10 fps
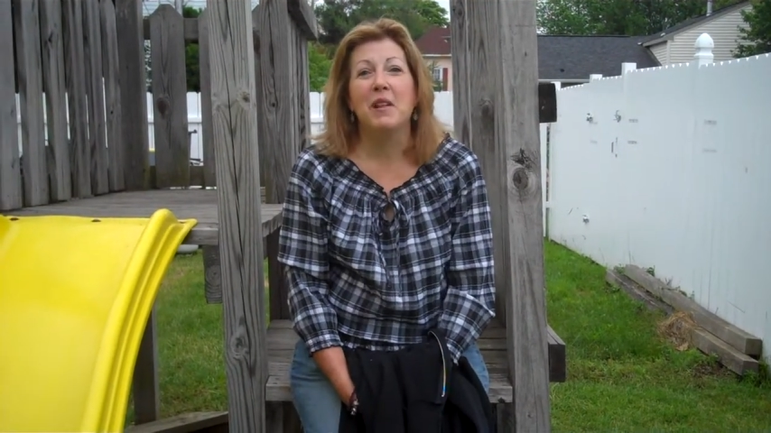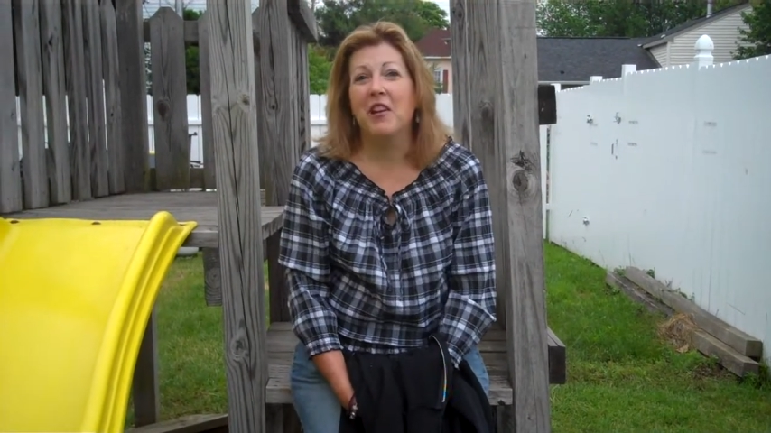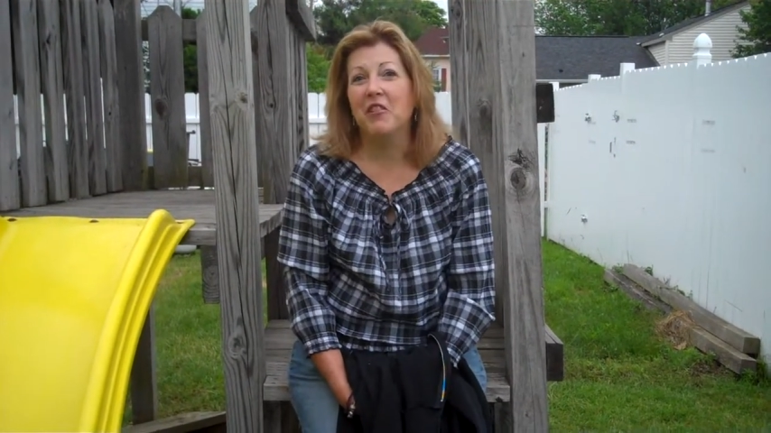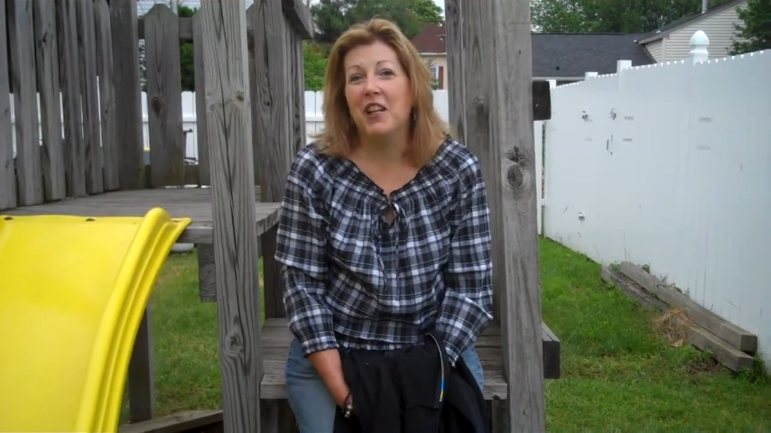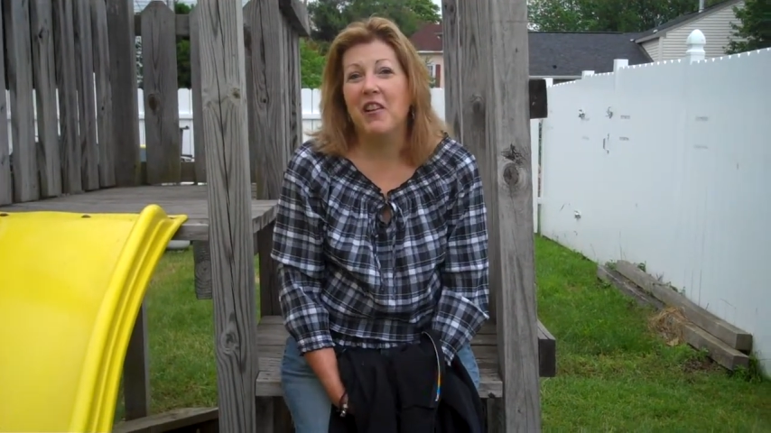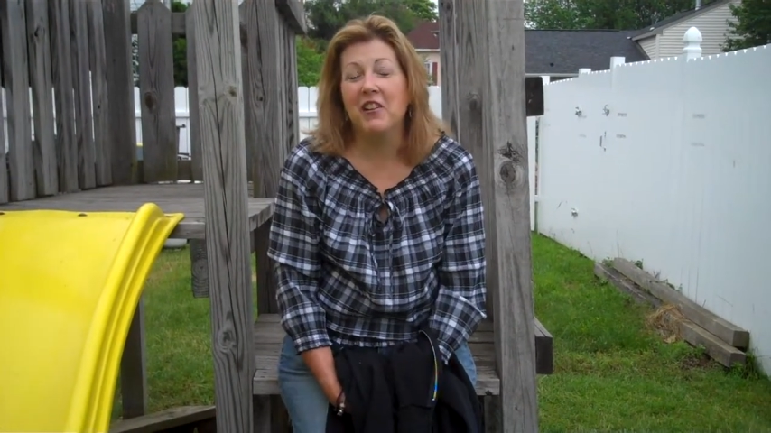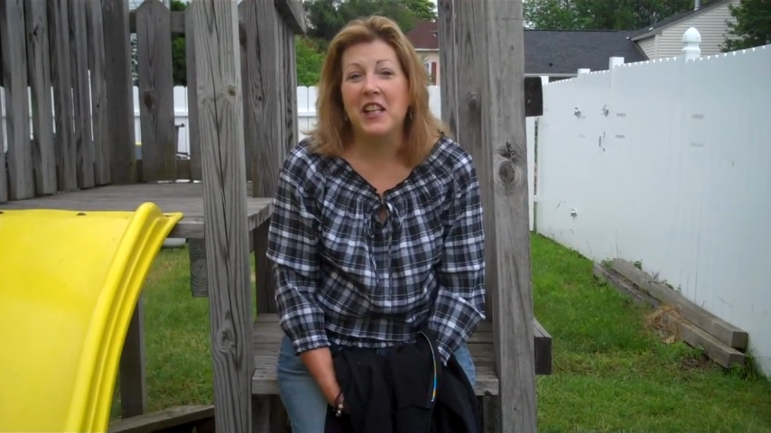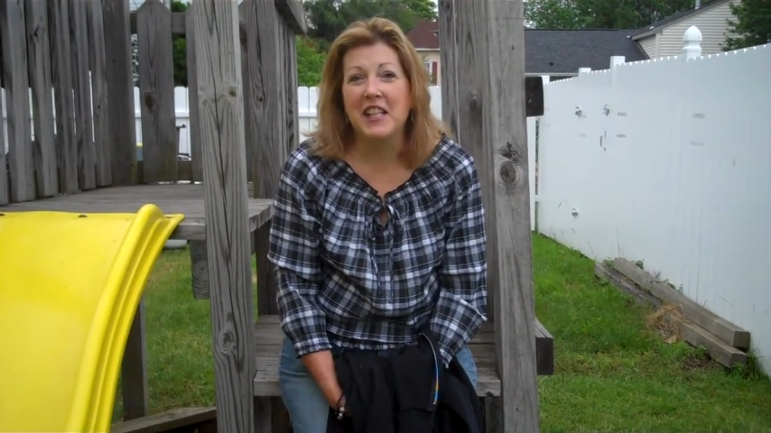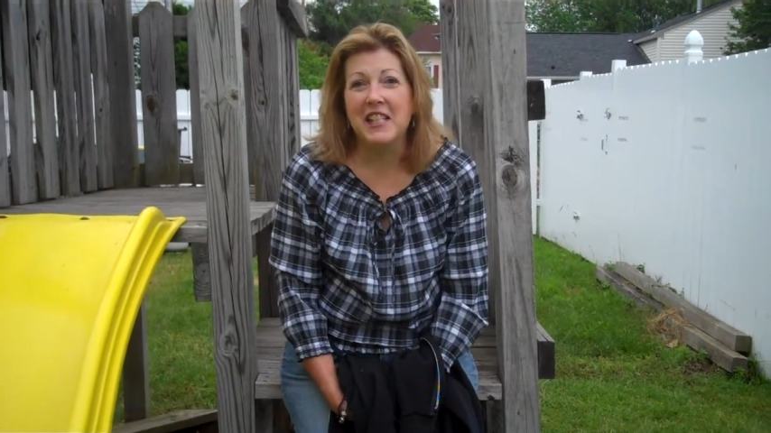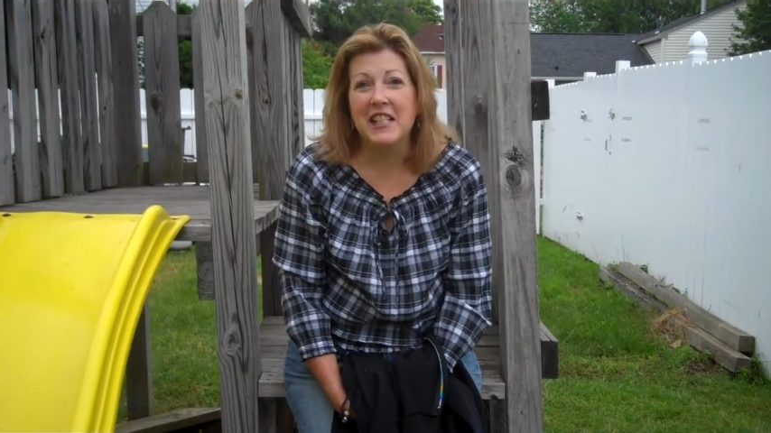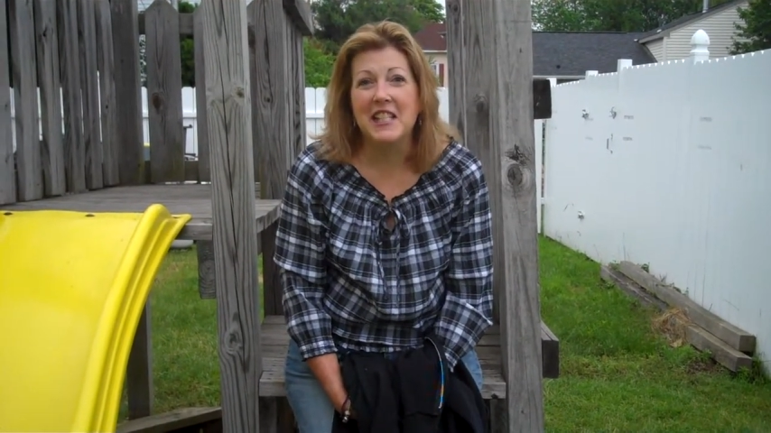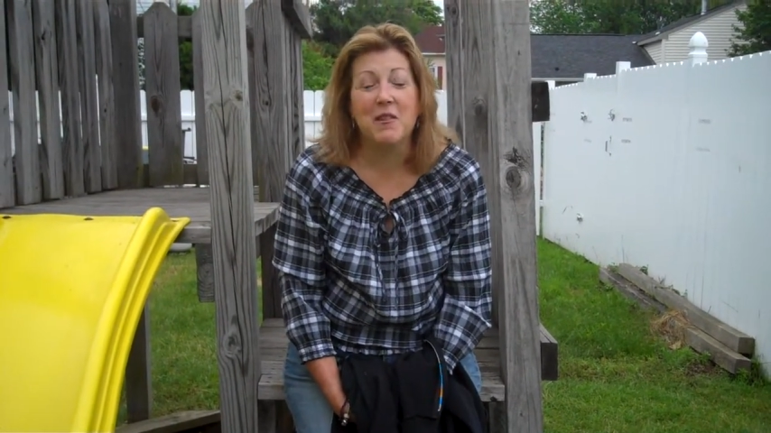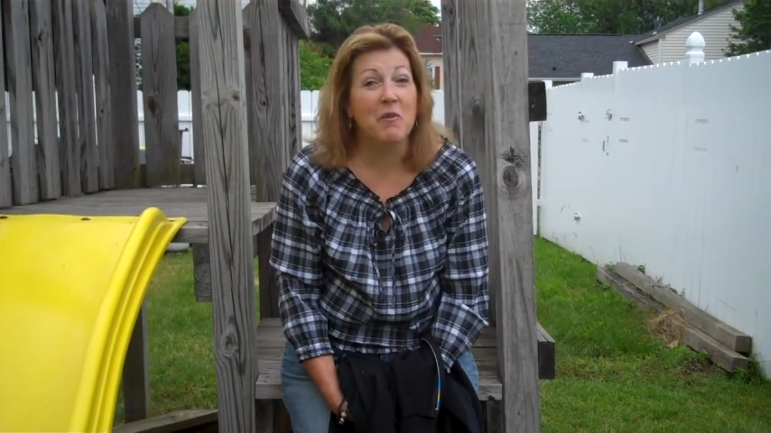but every kid needs